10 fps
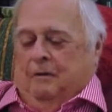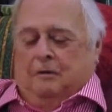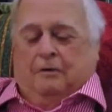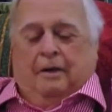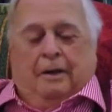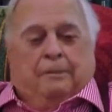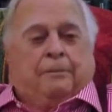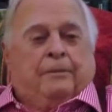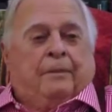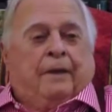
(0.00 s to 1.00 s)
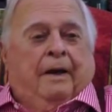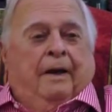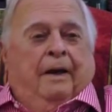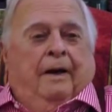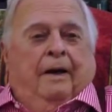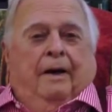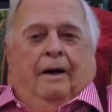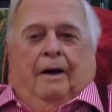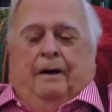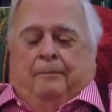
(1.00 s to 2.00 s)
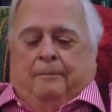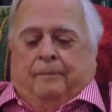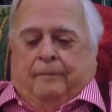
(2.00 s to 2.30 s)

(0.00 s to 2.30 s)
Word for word: he was right. Um,